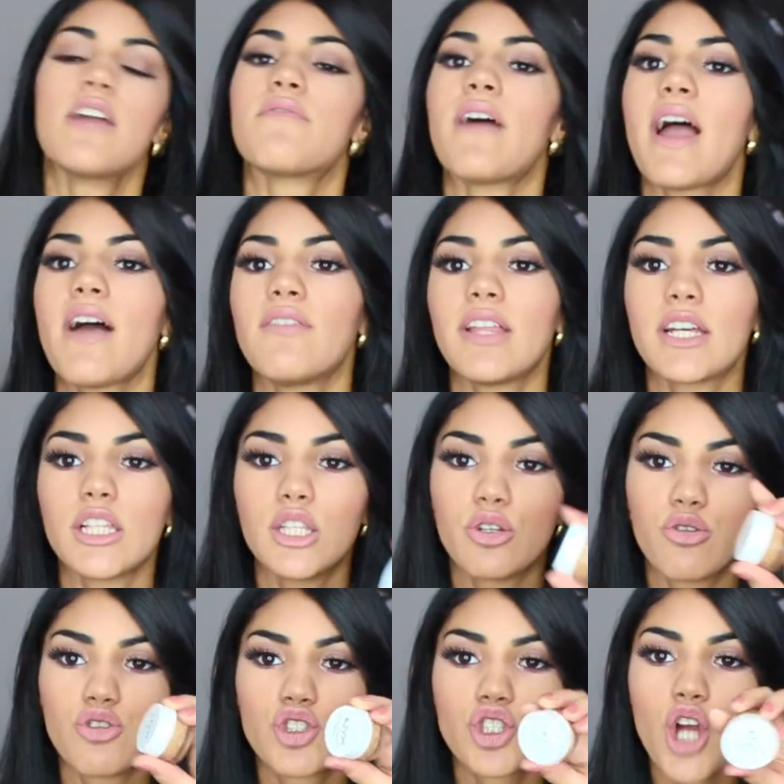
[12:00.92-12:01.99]
if I have like a
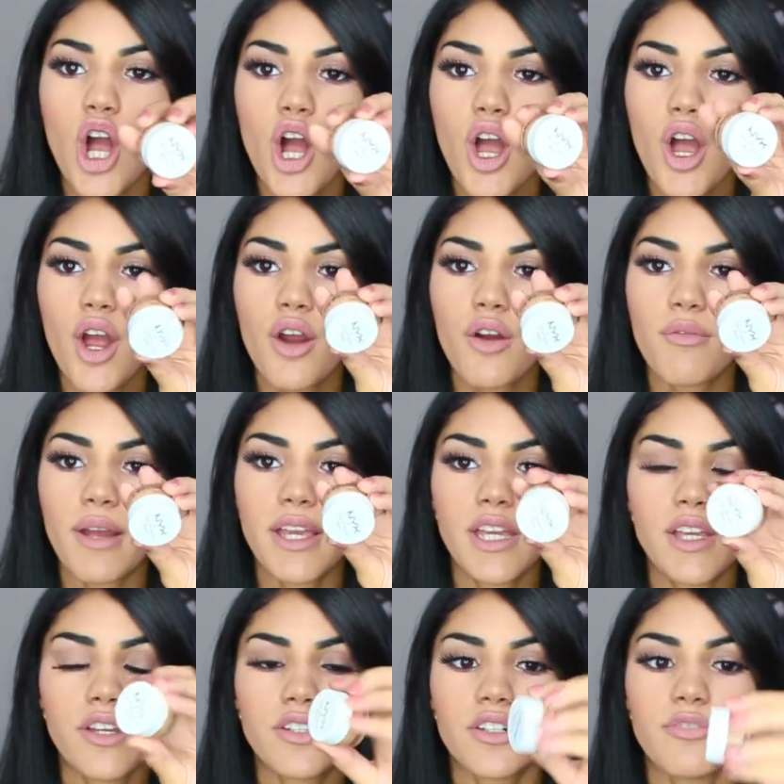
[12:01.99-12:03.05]
little jar right
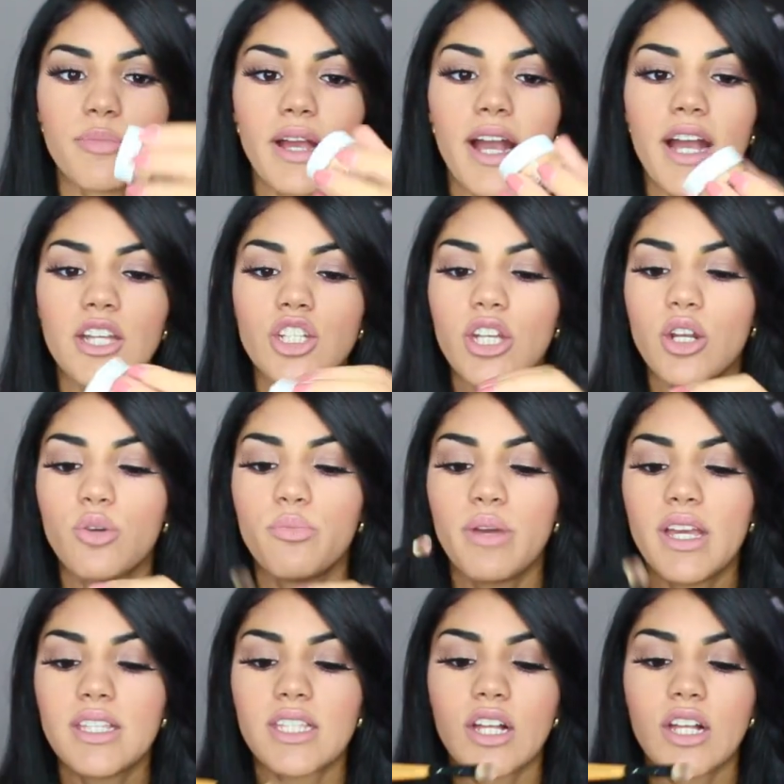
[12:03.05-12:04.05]
here of my eyeshadow base,